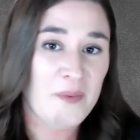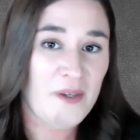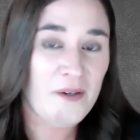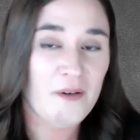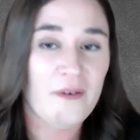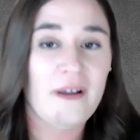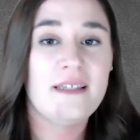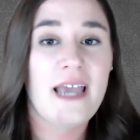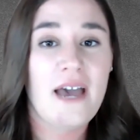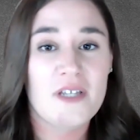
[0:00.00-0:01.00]
the
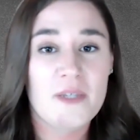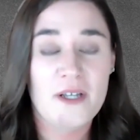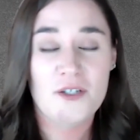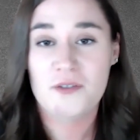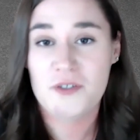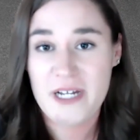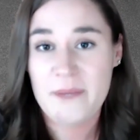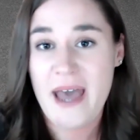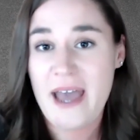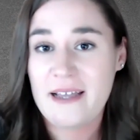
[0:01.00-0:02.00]
EMU is they have a special
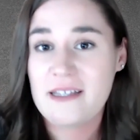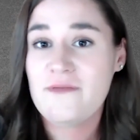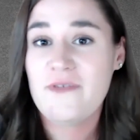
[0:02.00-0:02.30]
drink bag.